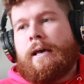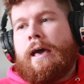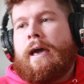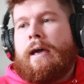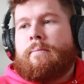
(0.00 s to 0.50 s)

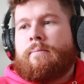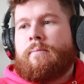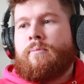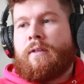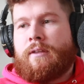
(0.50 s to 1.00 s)
Um,
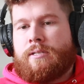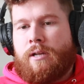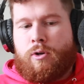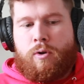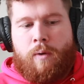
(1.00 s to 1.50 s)
not that it's
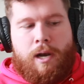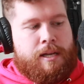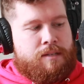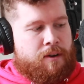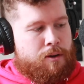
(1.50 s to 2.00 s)
not good quality.
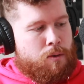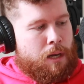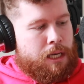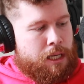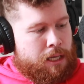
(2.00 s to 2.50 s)
It's very good
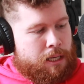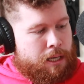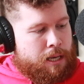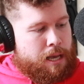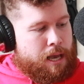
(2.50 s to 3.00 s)
quality.
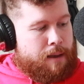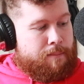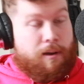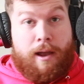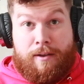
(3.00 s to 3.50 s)
Um,
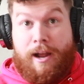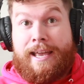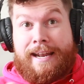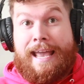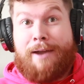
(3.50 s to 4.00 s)
I, I can
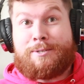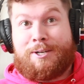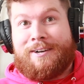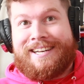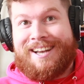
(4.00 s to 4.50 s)
account to
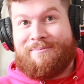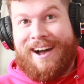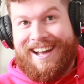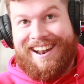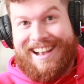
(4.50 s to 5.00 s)
it. I'm
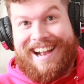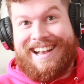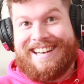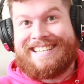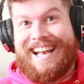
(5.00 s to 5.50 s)
not. Like, I
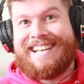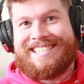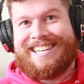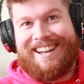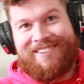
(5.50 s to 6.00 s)
can attest
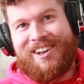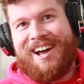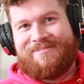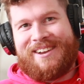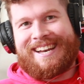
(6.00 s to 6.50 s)
to it. I'm
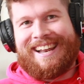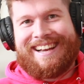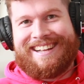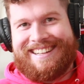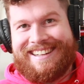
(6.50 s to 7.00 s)
not being like.